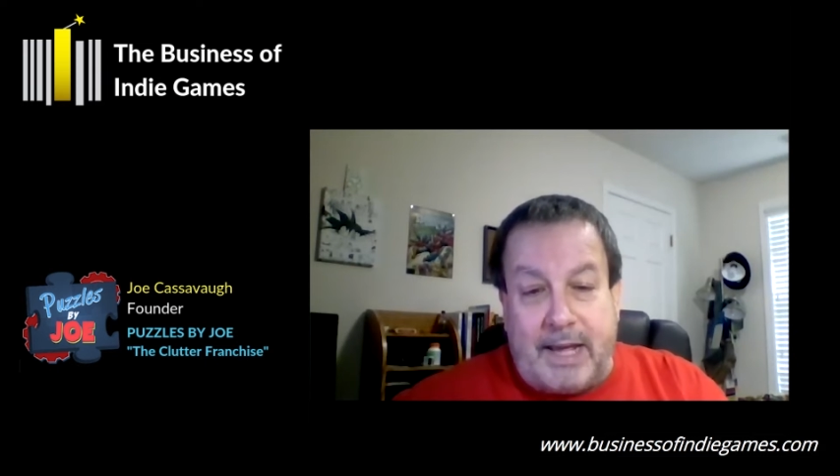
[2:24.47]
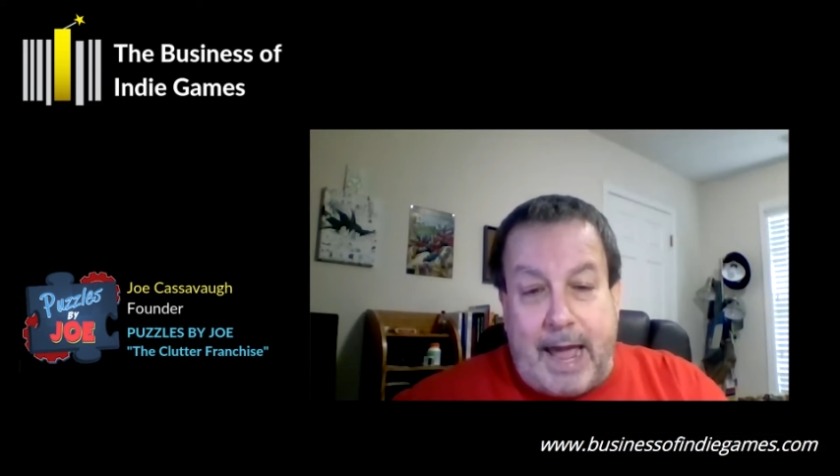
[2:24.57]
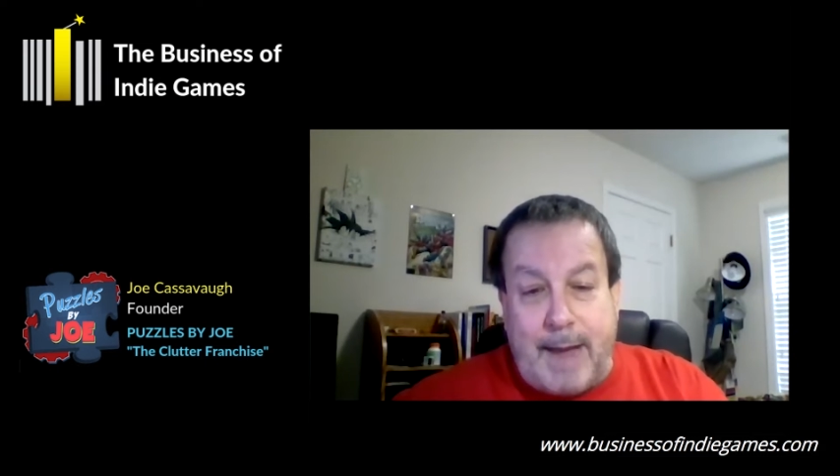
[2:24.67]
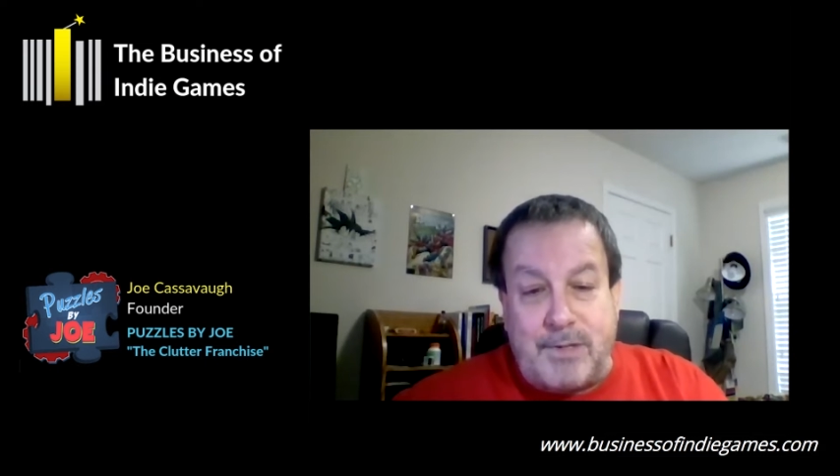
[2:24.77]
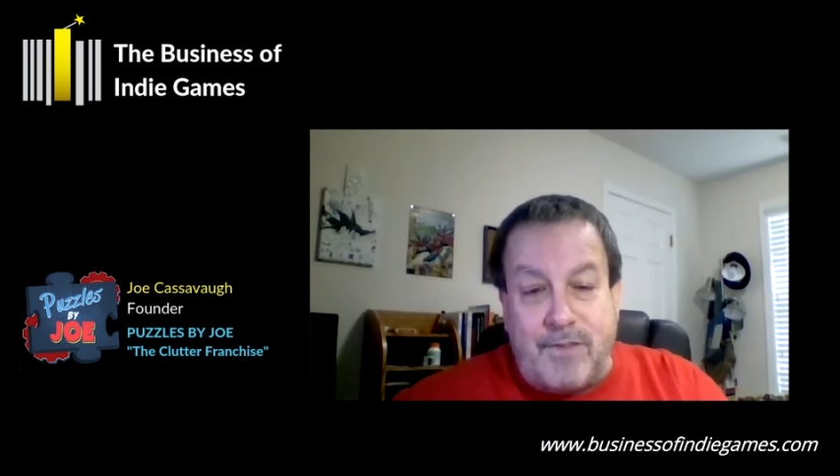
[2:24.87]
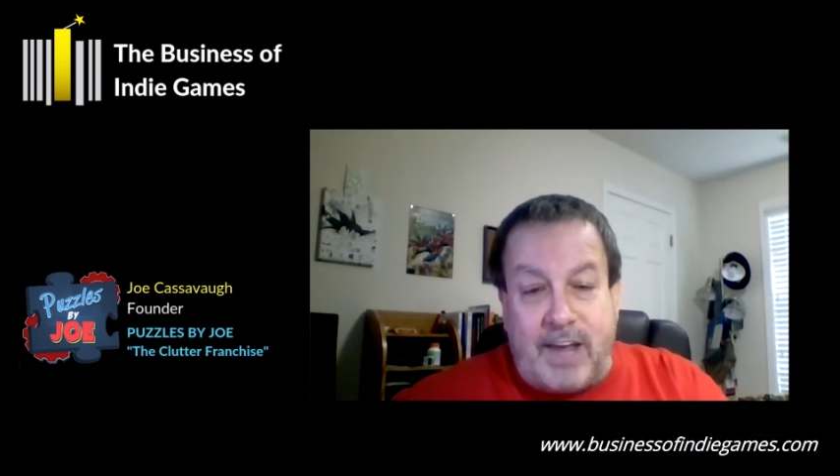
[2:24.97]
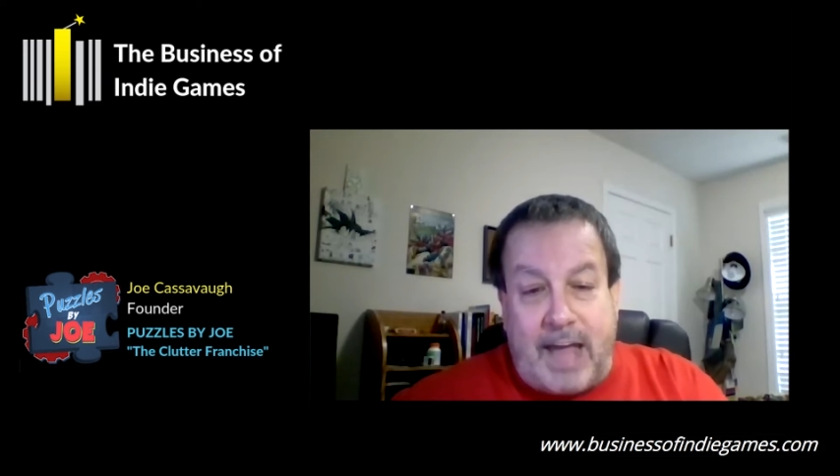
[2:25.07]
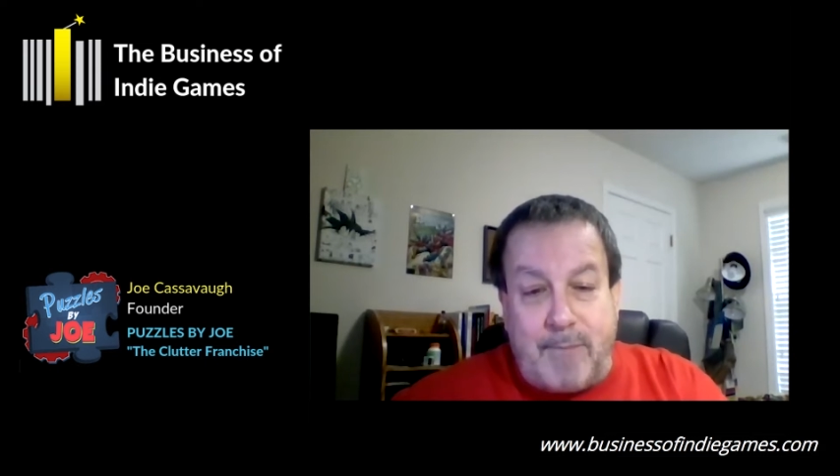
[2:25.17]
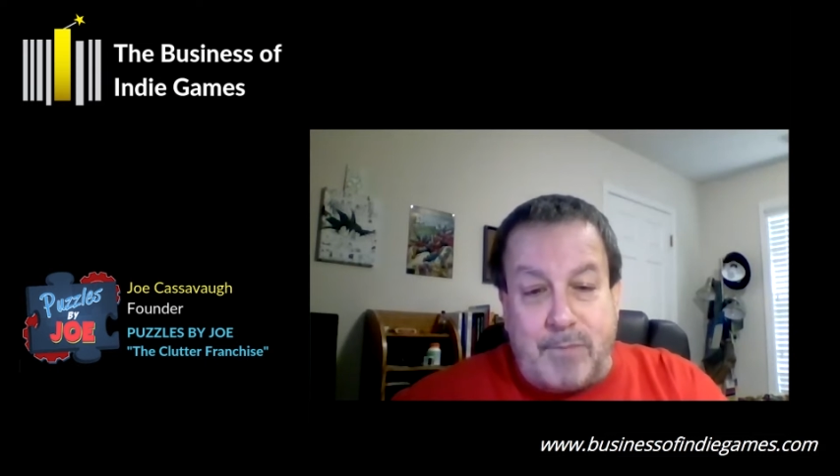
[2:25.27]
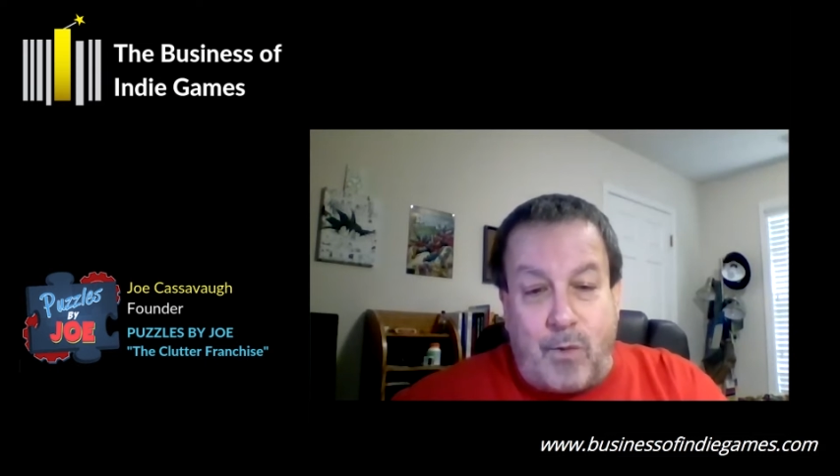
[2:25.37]
games if you
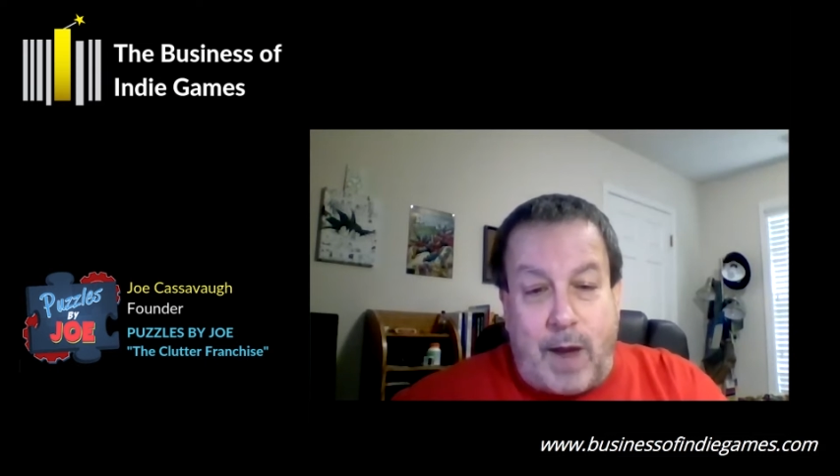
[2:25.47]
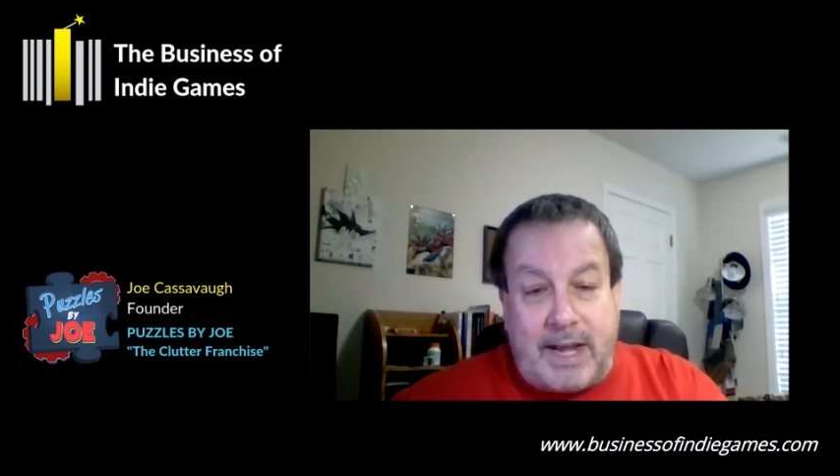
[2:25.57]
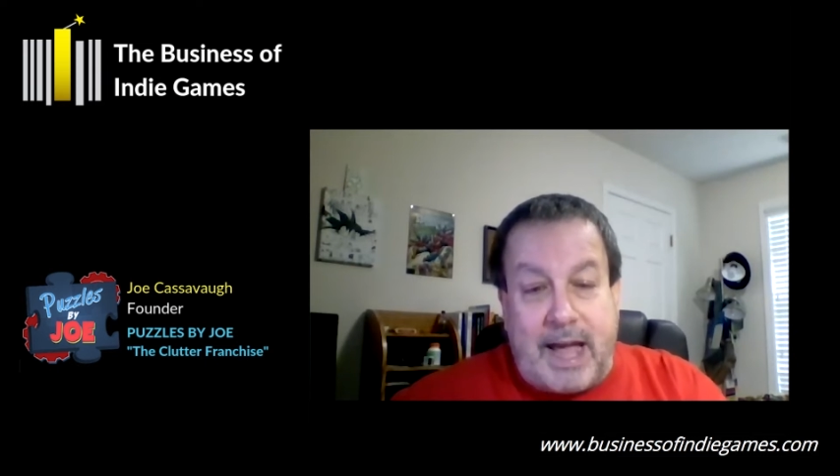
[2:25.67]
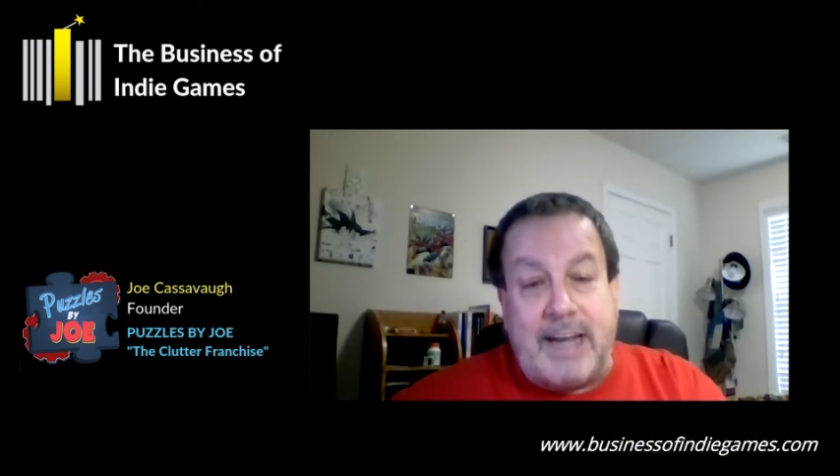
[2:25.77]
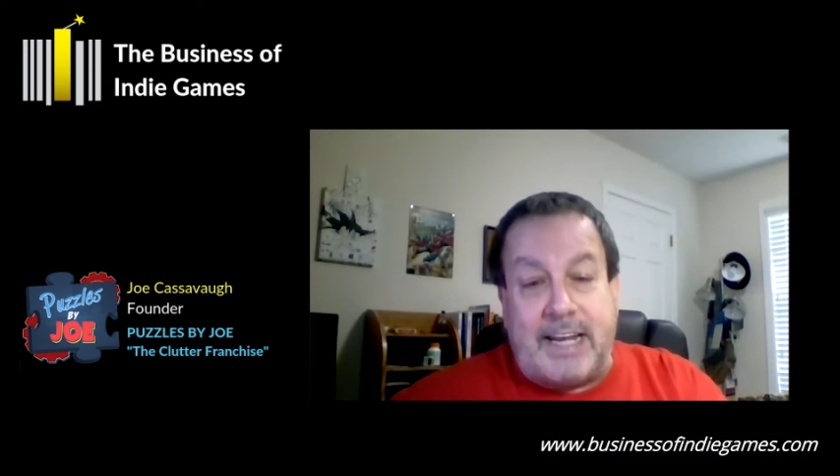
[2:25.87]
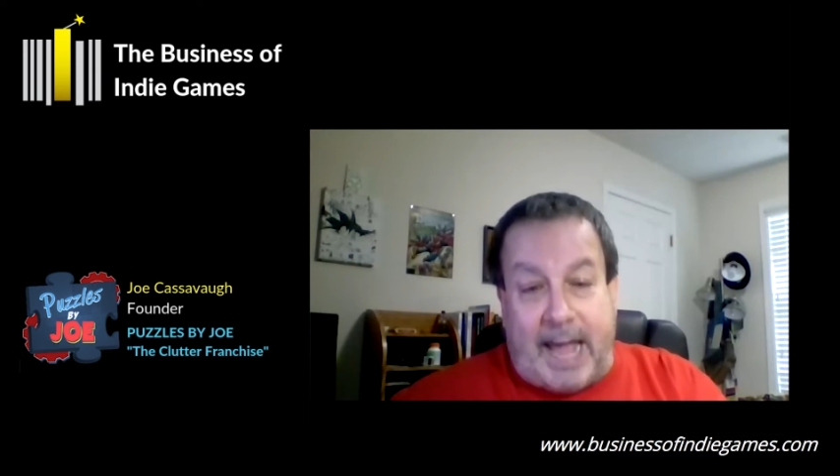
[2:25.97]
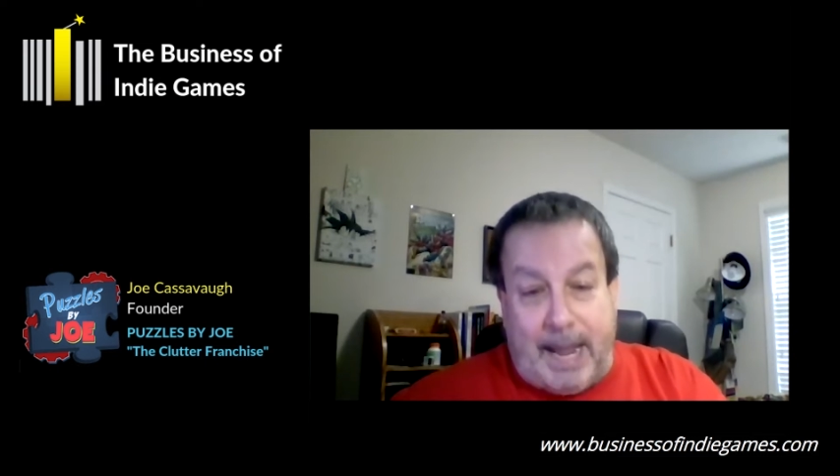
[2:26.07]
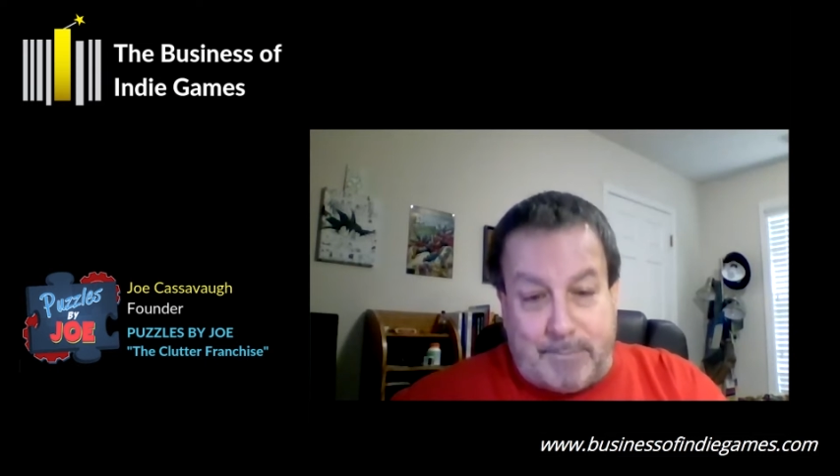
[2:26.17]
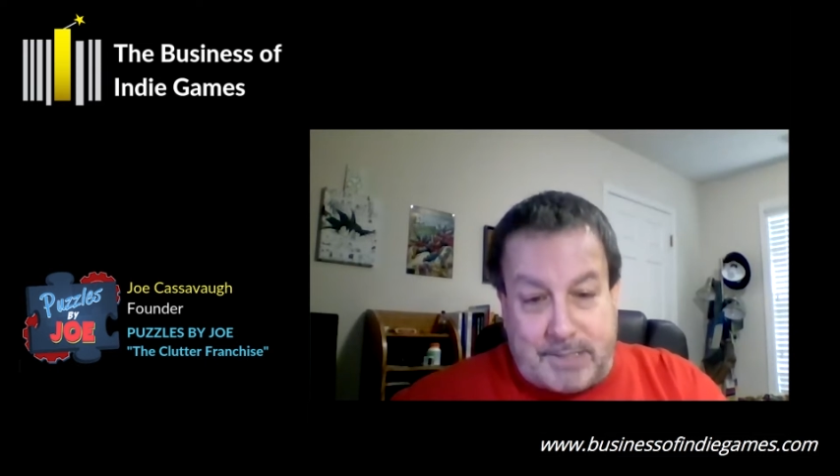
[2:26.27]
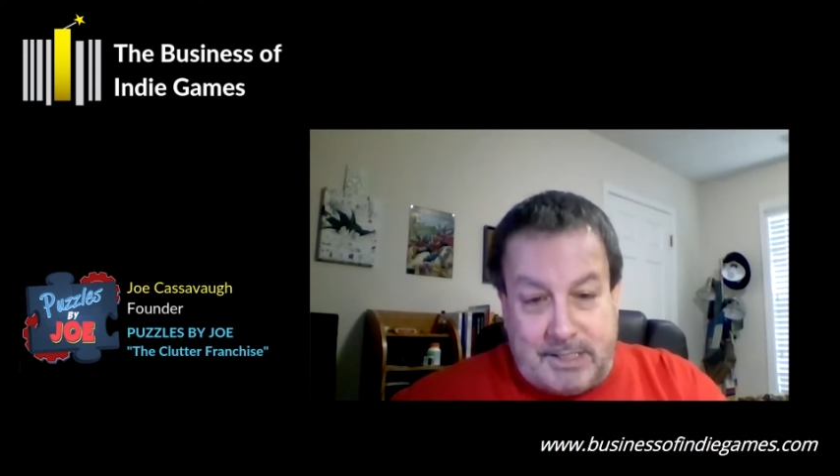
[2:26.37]
gave them the right kind of
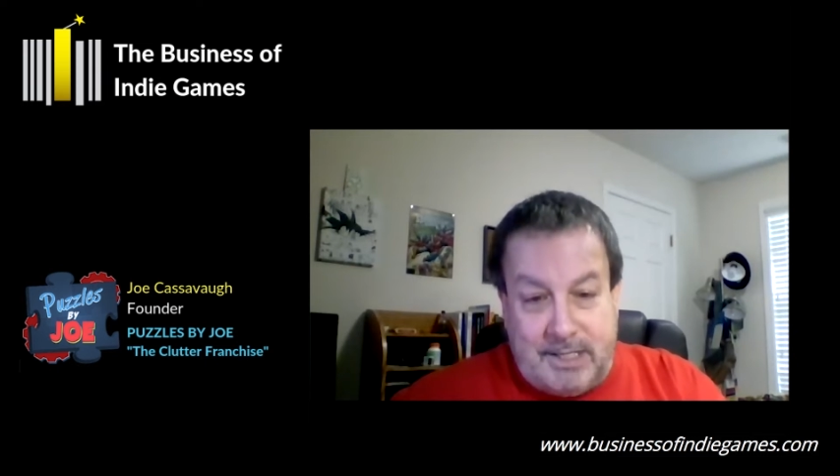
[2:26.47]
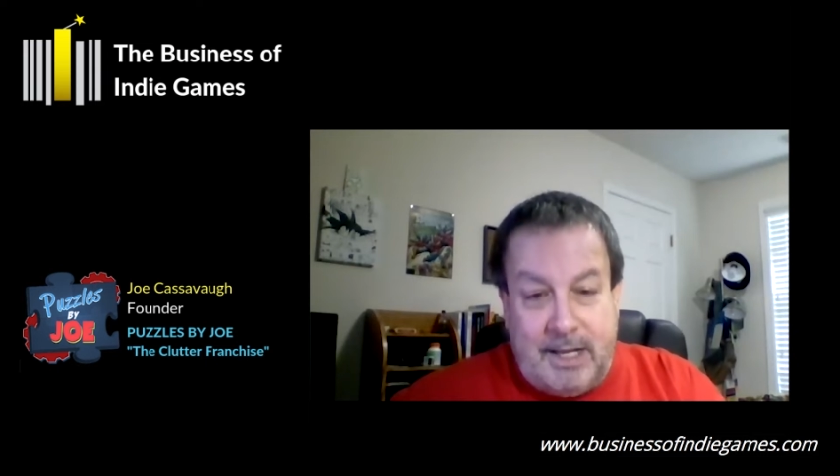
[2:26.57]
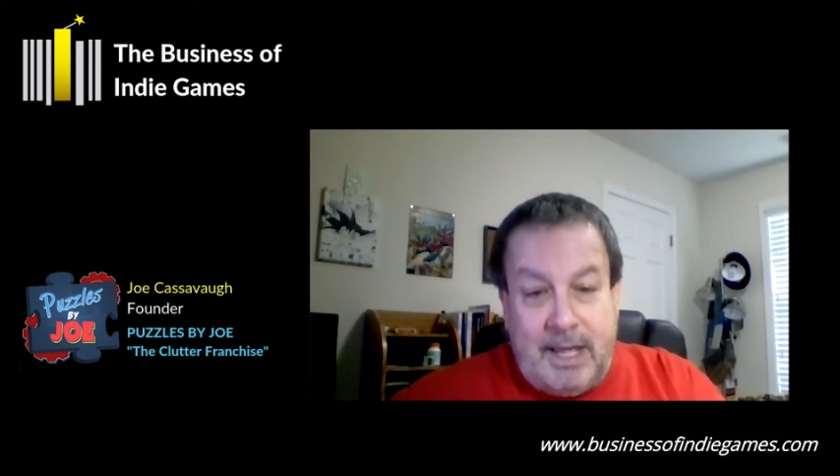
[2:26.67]
games.